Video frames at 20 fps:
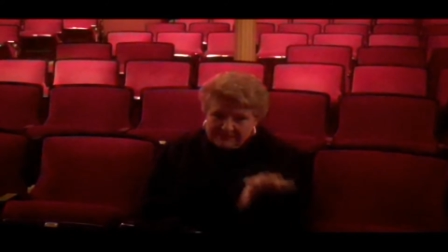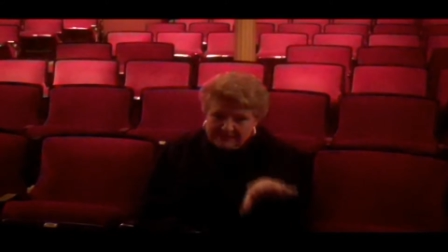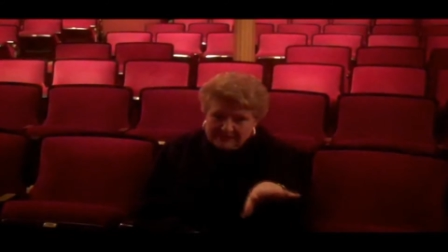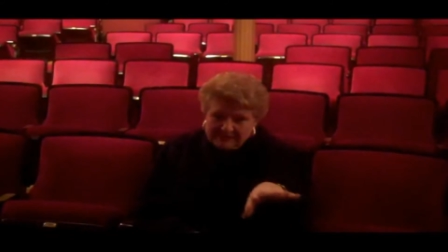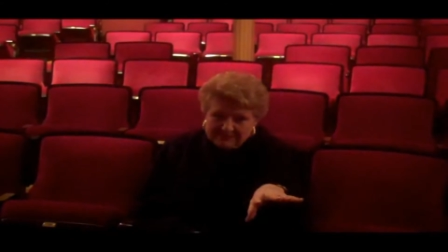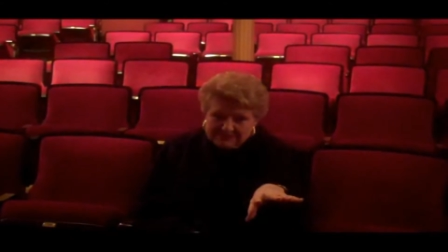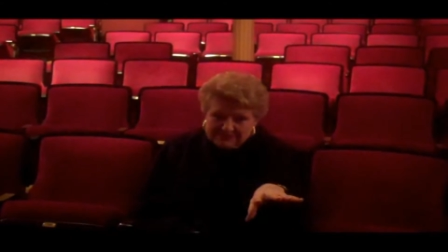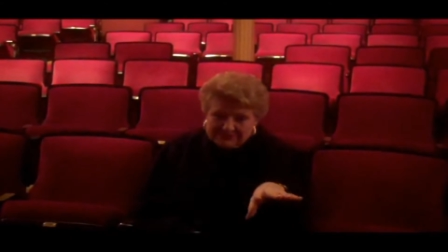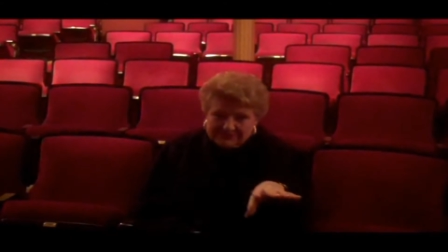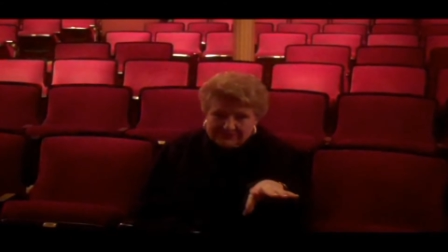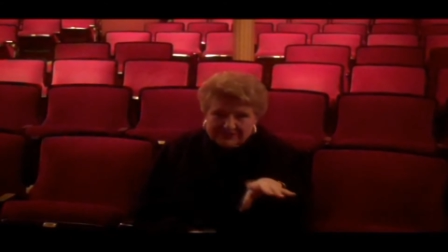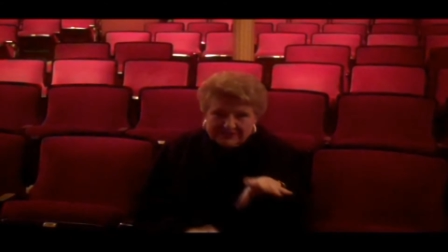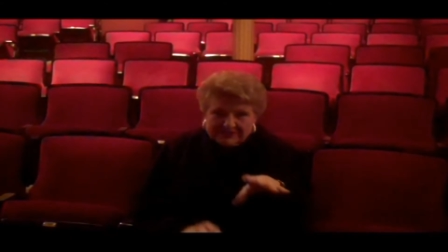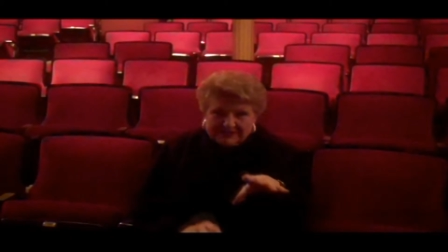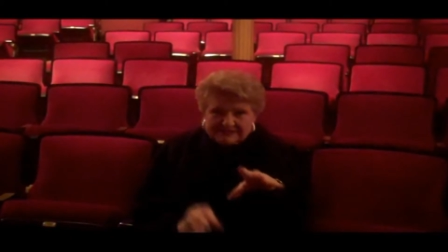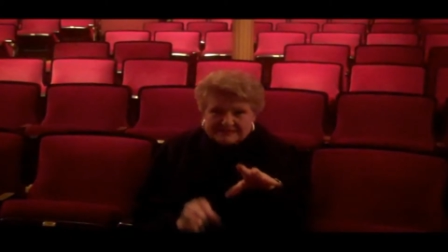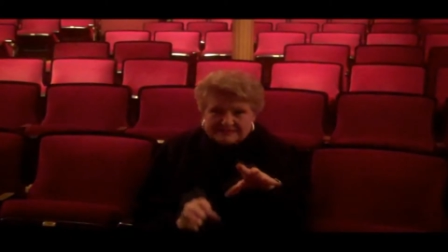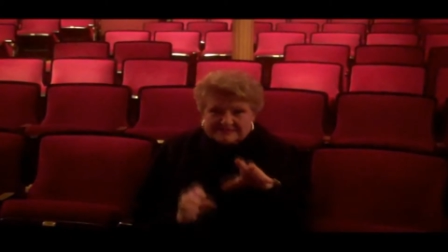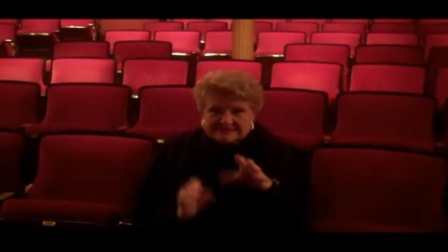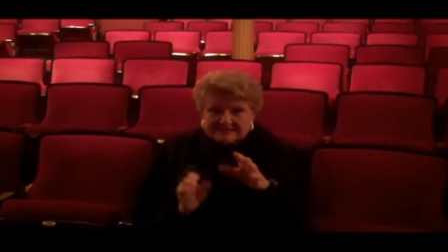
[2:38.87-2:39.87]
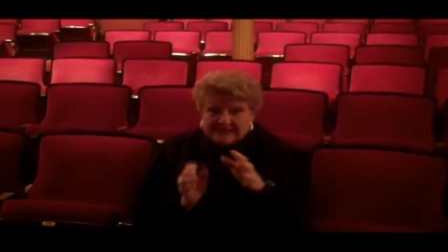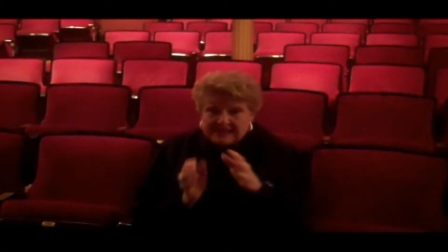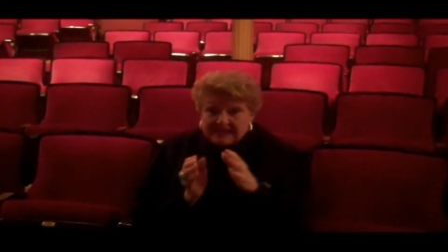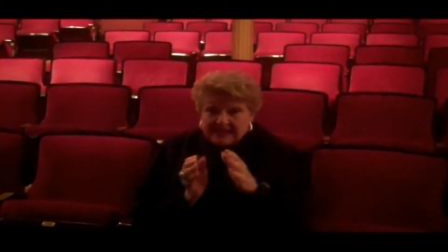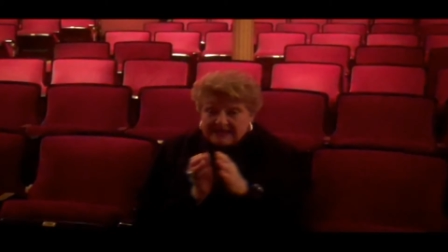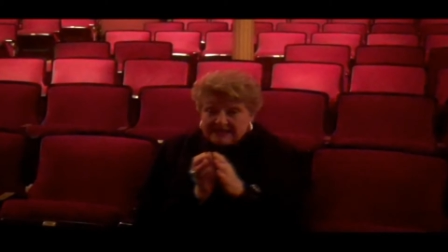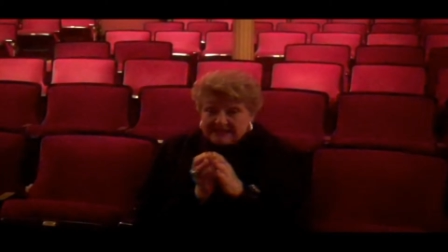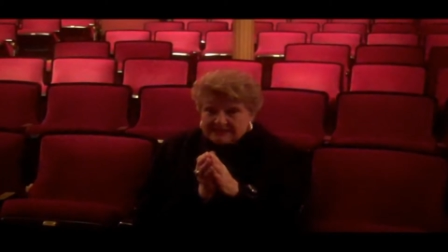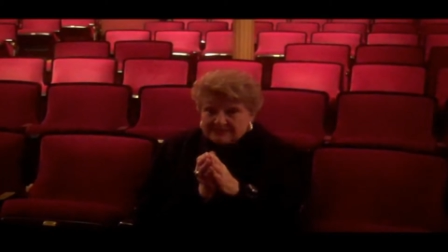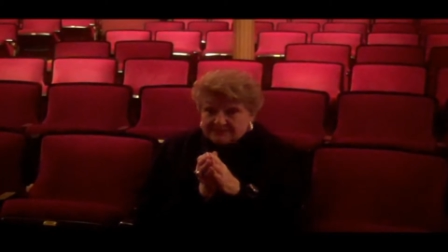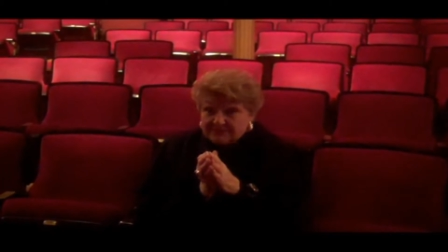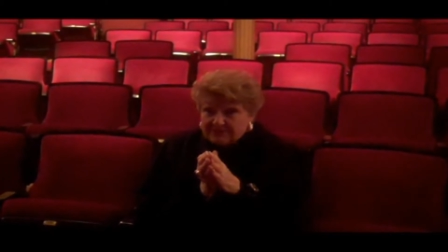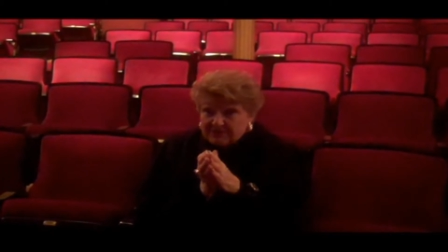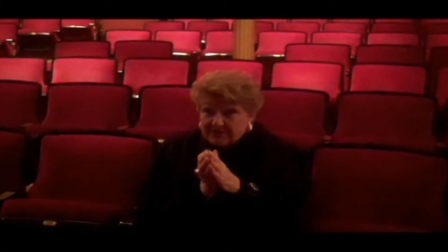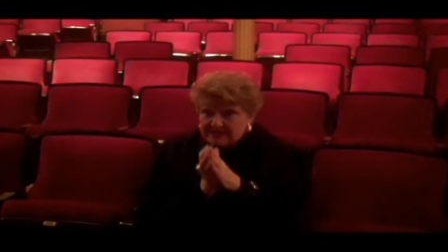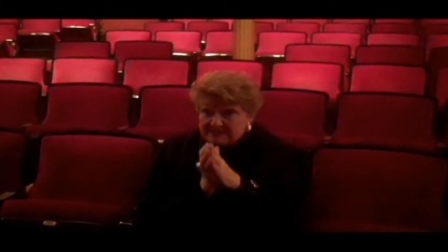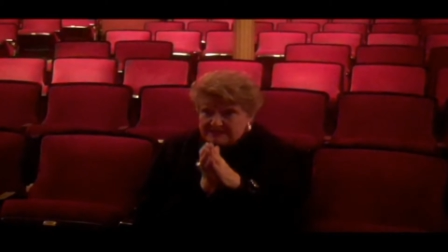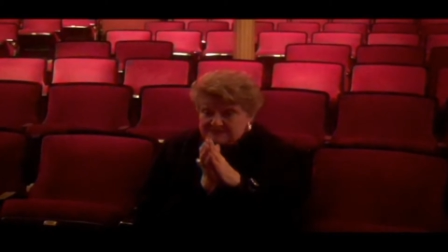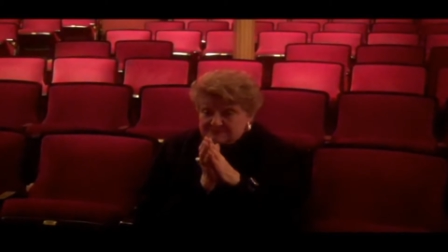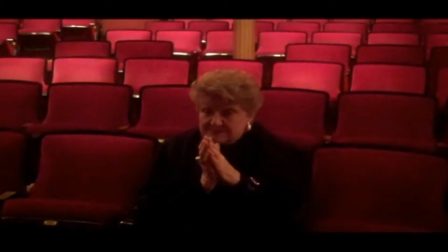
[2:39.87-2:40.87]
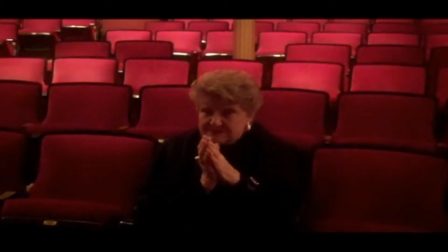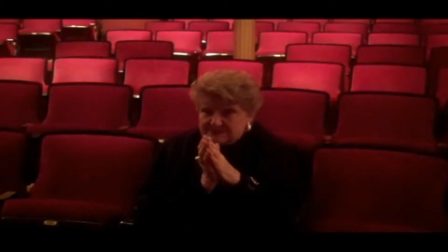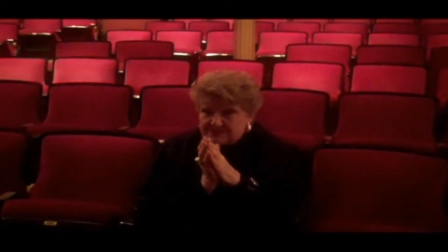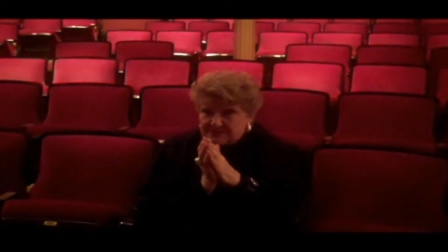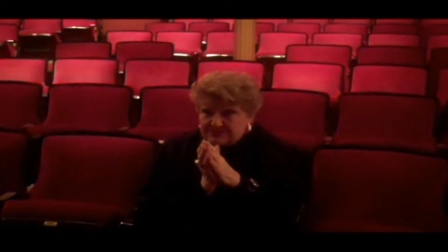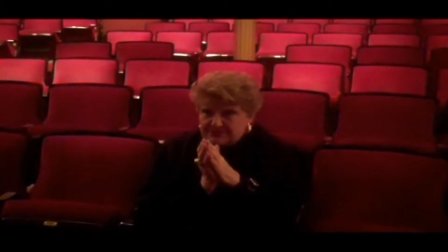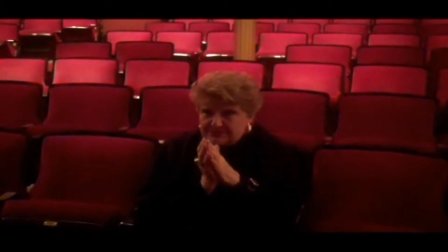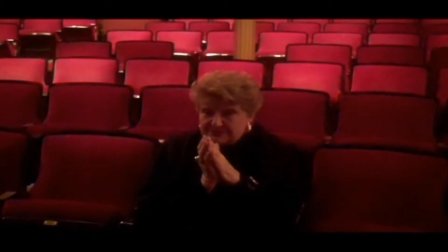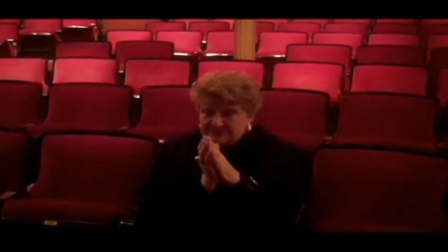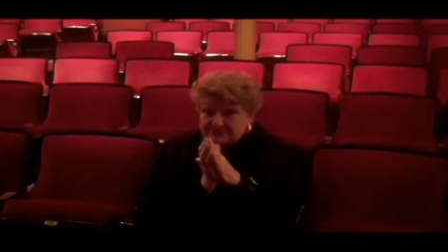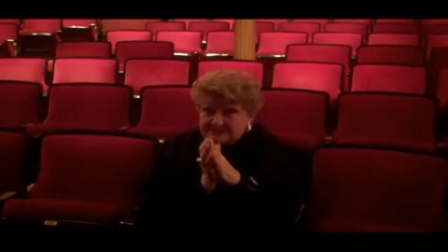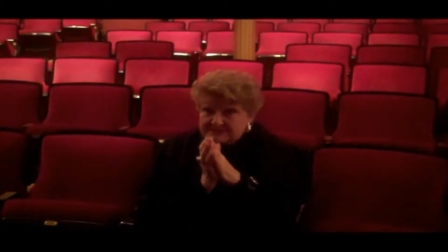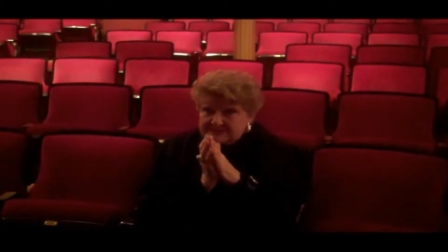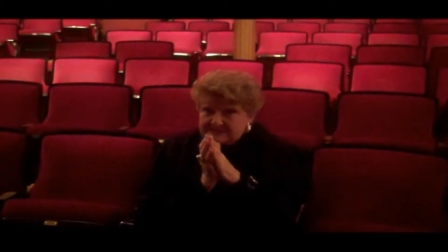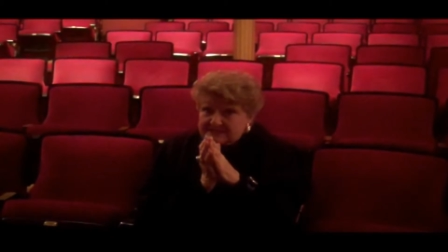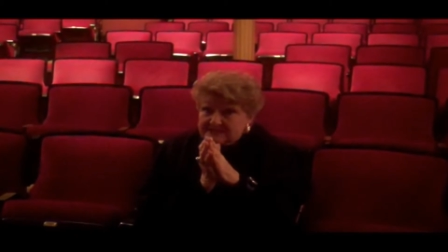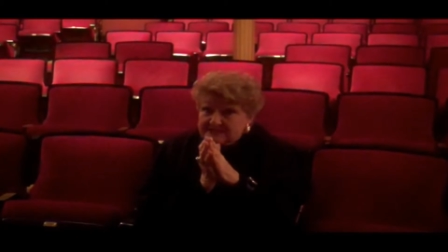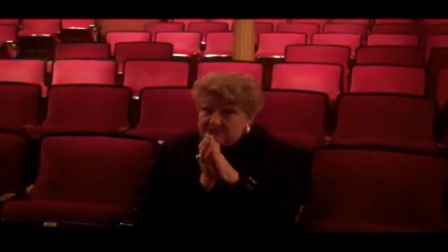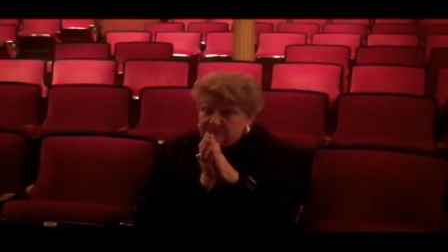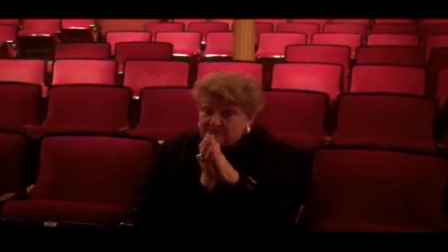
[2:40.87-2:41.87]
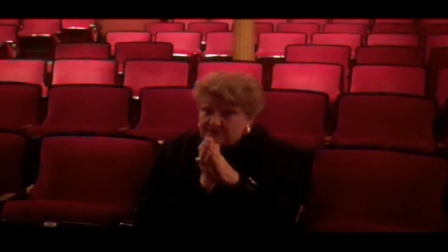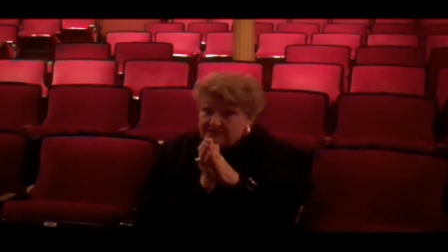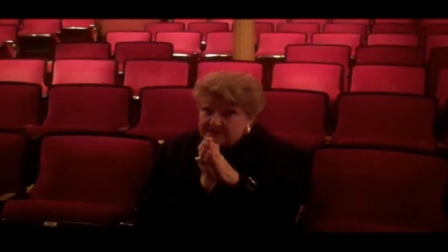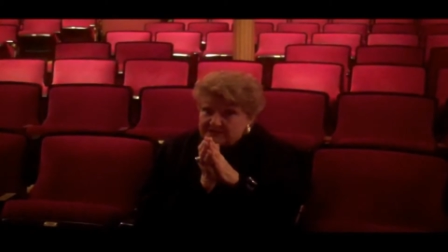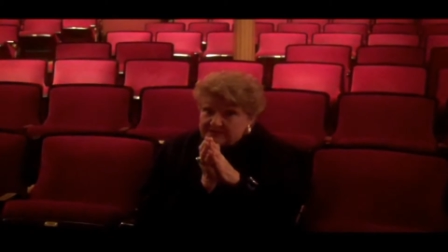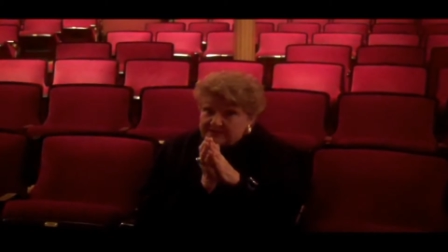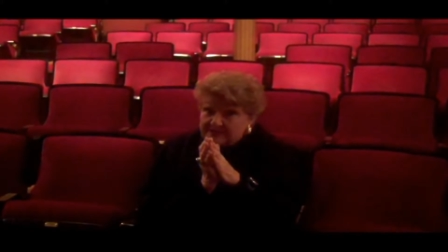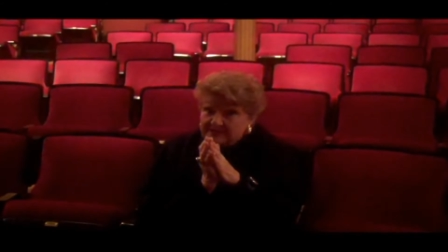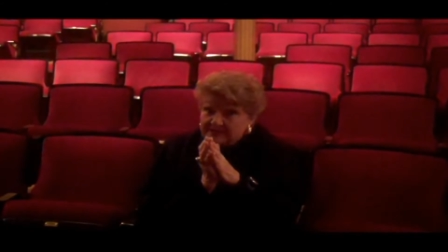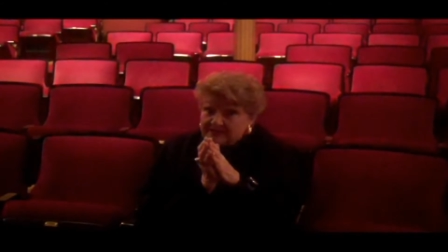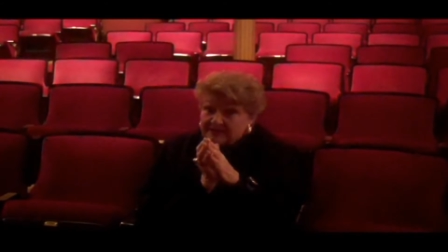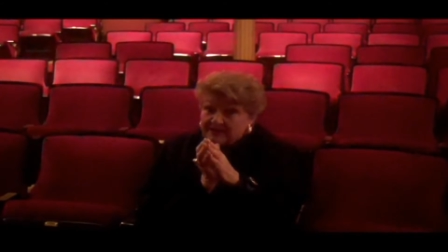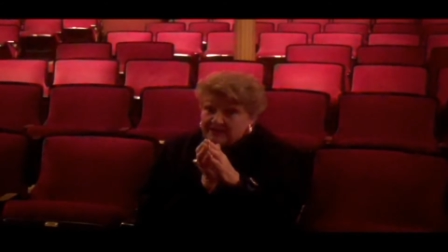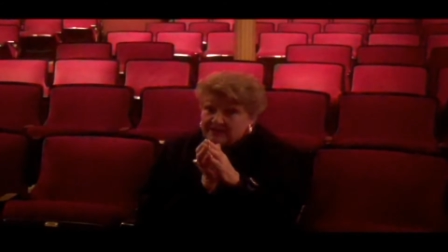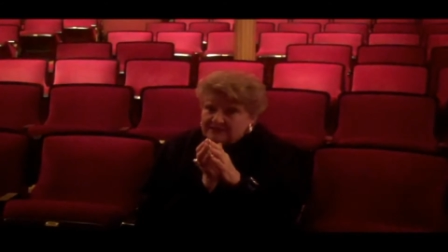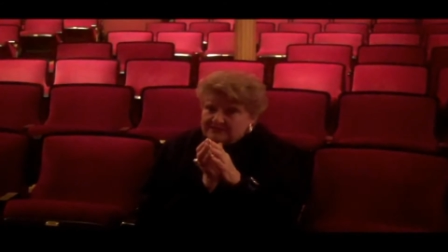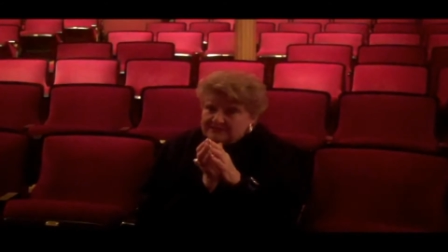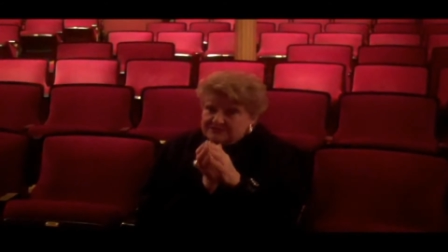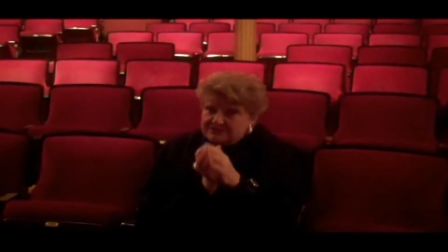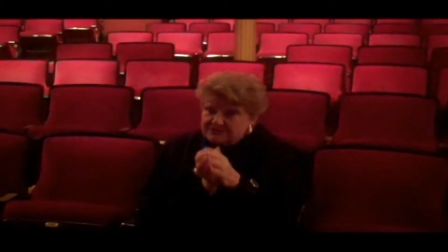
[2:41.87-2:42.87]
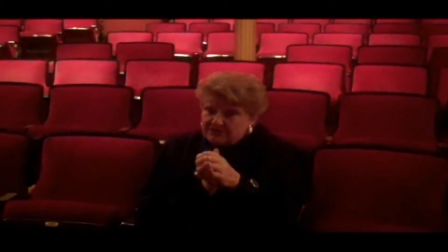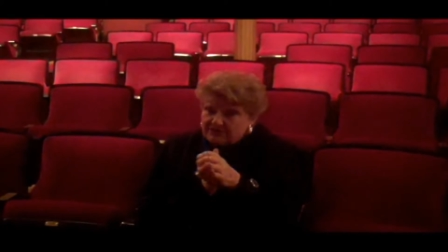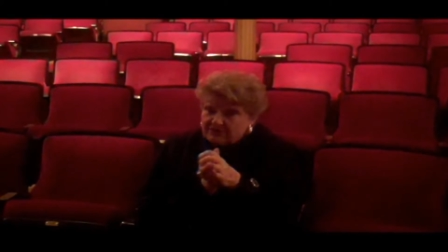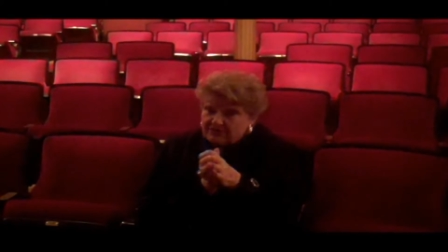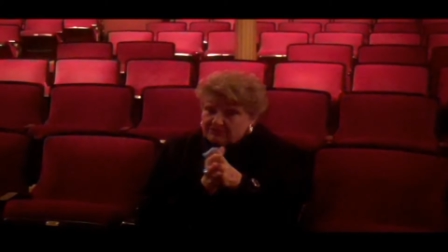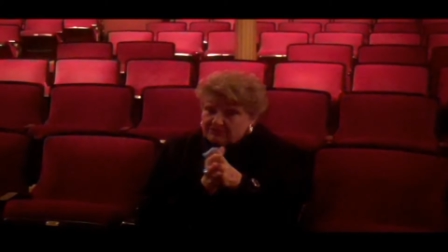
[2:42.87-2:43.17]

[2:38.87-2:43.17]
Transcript: the amateur contest, and the prize was a 13-week show